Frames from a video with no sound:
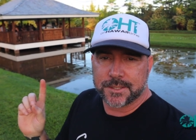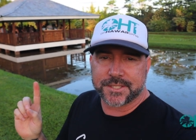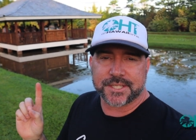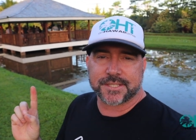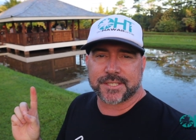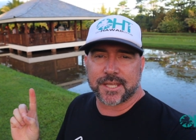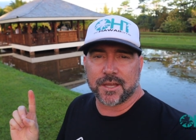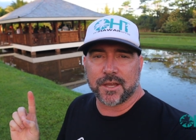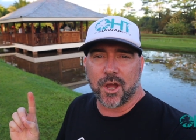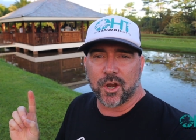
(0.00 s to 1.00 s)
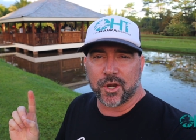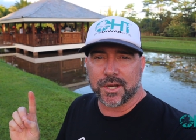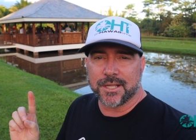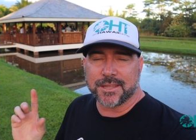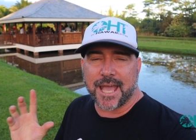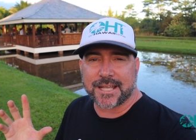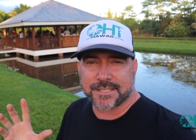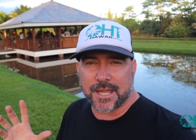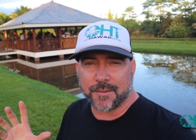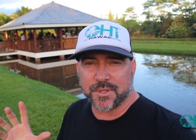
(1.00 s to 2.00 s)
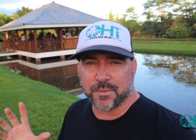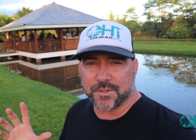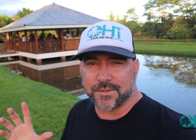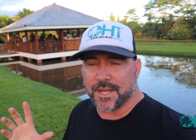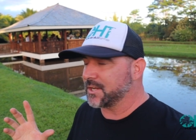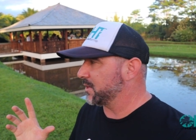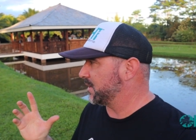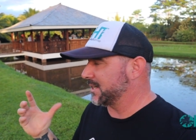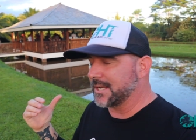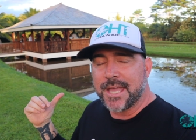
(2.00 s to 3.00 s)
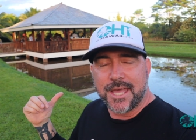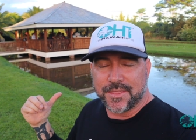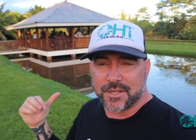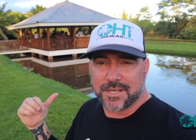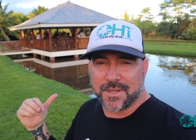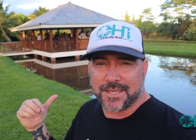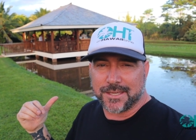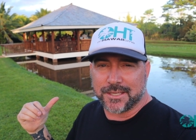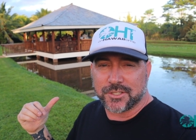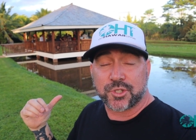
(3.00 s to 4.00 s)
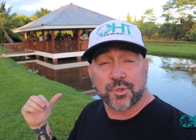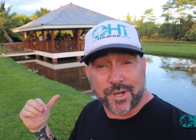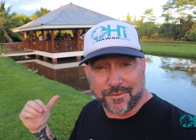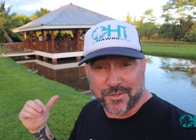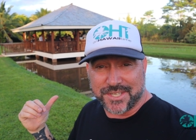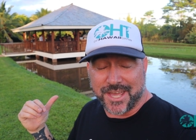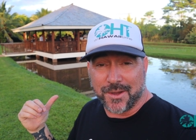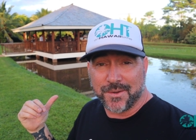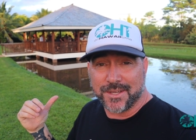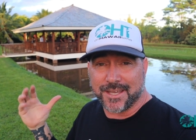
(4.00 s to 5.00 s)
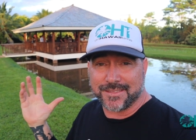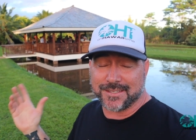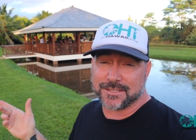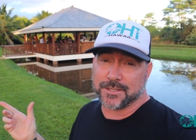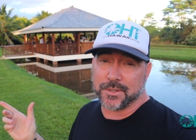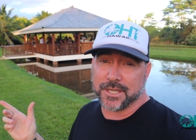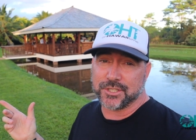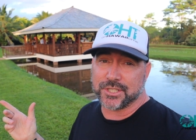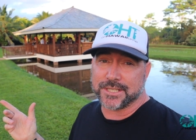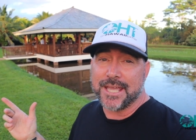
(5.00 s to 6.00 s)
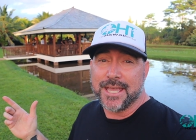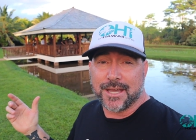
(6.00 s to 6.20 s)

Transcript: This is our last stop that we've got here, and they're going to be making screwdrivers now at this location.